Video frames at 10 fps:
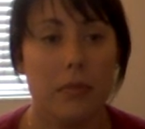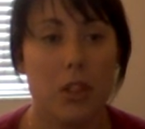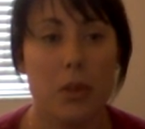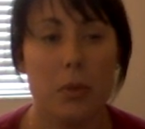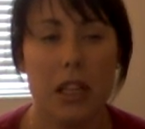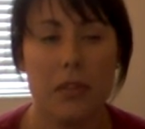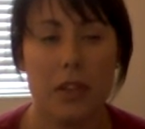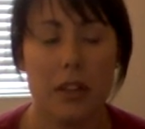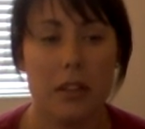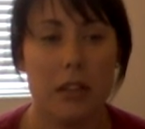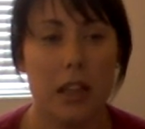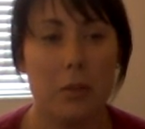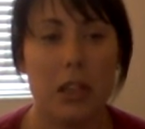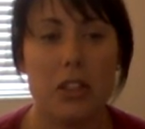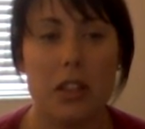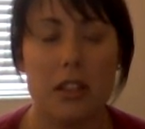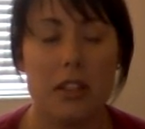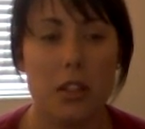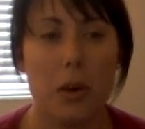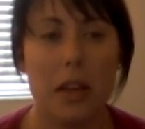there's so many different dimensions
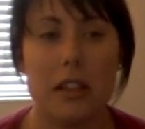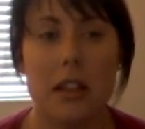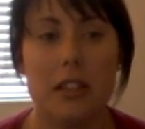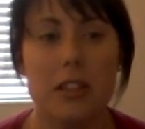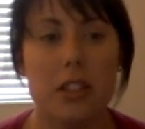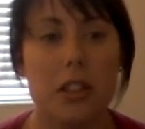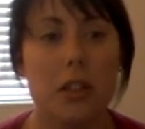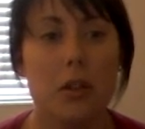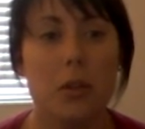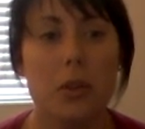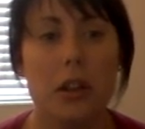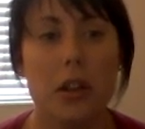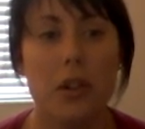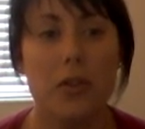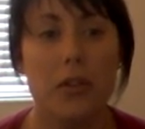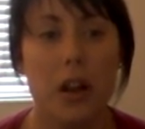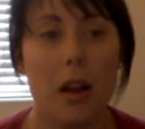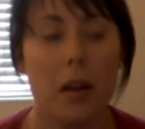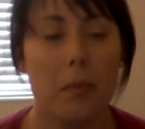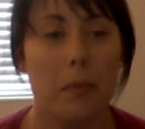to what it does to you, you know,
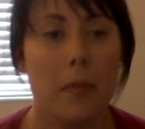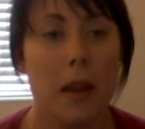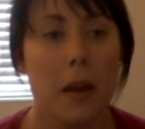from